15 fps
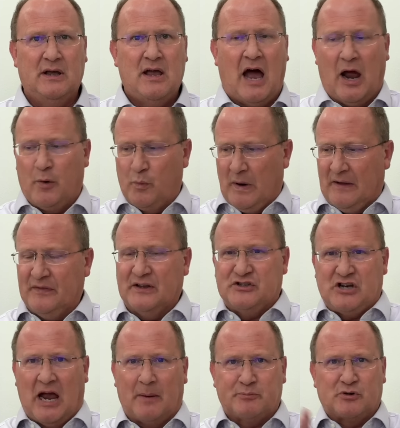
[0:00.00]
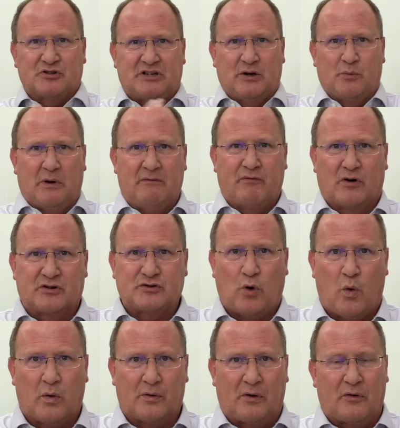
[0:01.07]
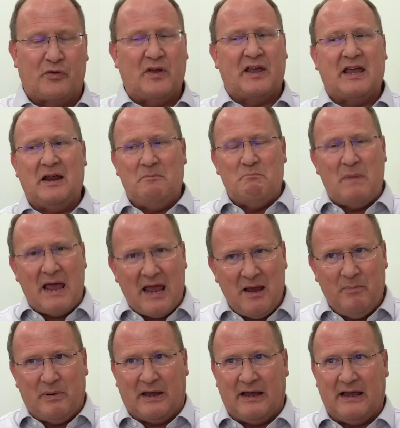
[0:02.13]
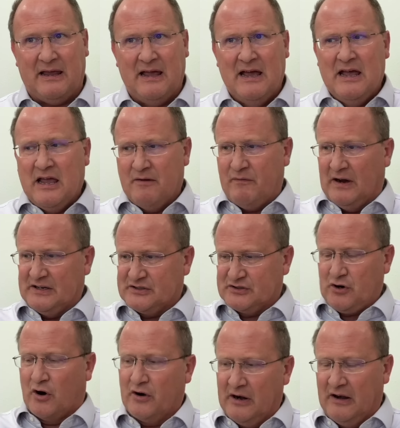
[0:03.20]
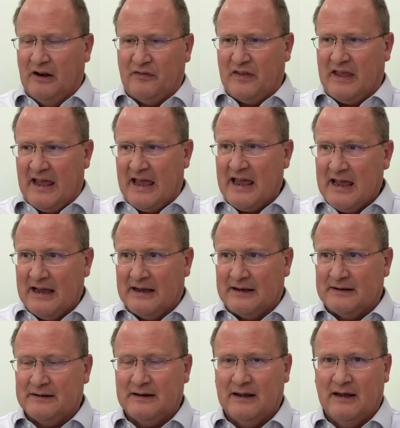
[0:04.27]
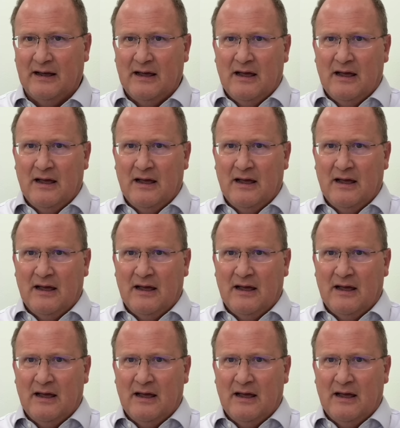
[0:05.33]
I read the chapters in reverse order, thinking maybe if I started at the end,